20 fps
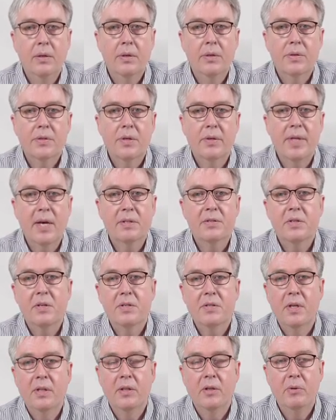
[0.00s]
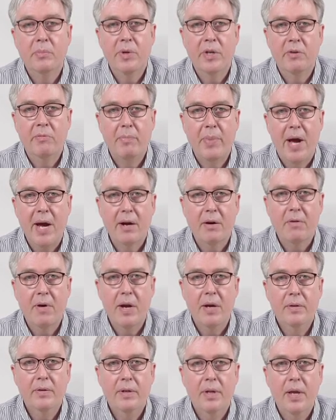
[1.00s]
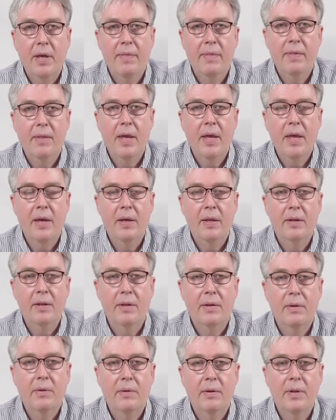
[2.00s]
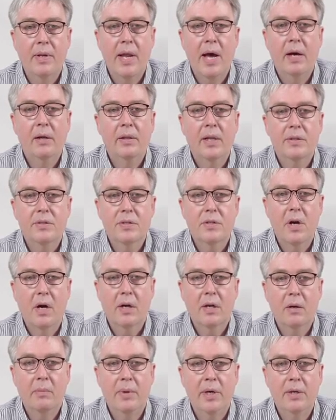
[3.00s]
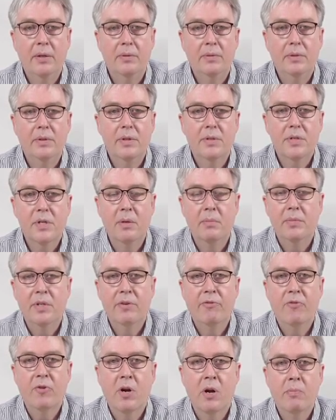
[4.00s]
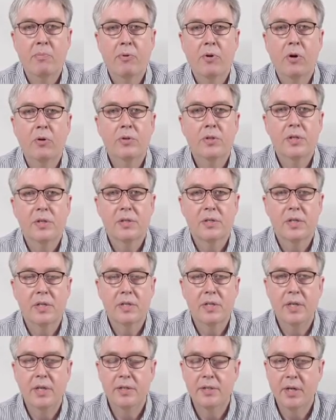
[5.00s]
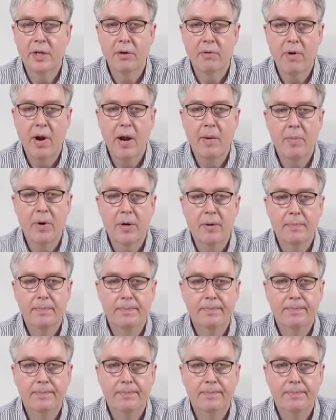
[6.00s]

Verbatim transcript: So that's just a little bit of background, and, and now let's talk about some different approaches to teaching grammar.